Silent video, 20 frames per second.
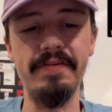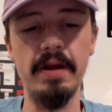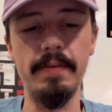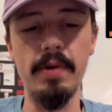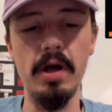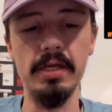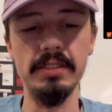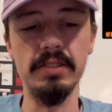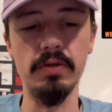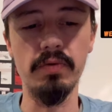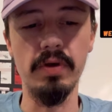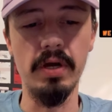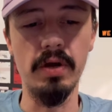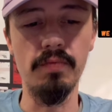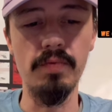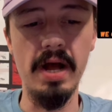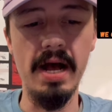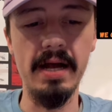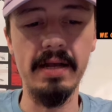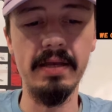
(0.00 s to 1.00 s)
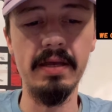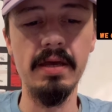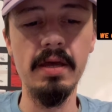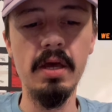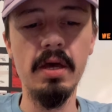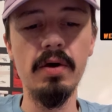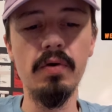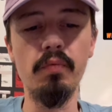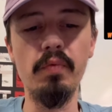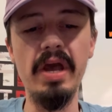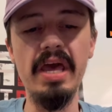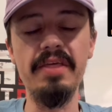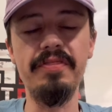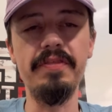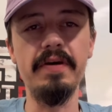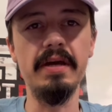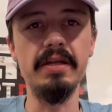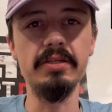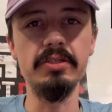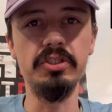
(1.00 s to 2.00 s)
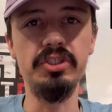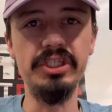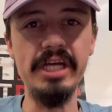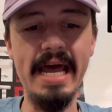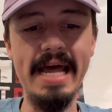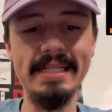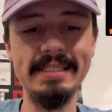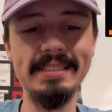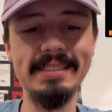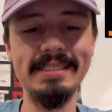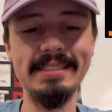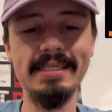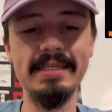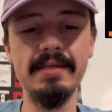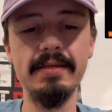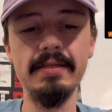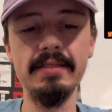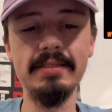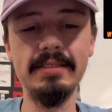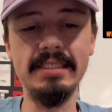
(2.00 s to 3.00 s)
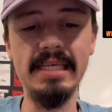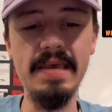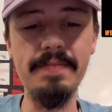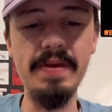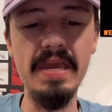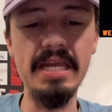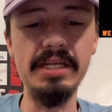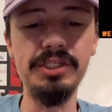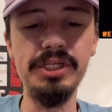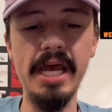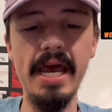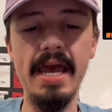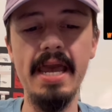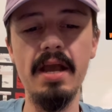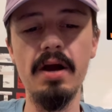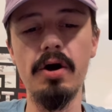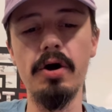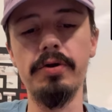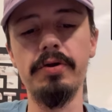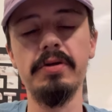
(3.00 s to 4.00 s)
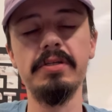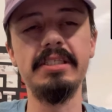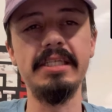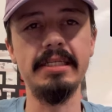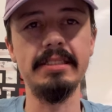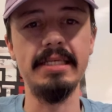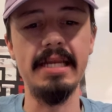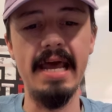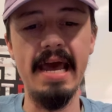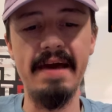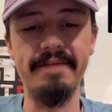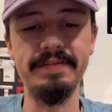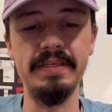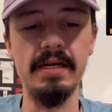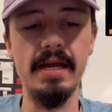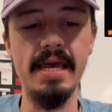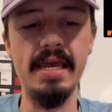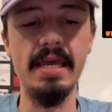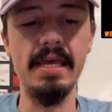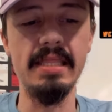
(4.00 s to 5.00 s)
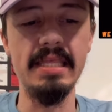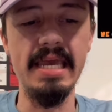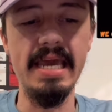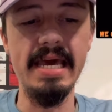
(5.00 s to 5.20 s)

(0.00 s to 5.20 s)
and I'm also going to rock with Jets CBJ under six and a half tonight in the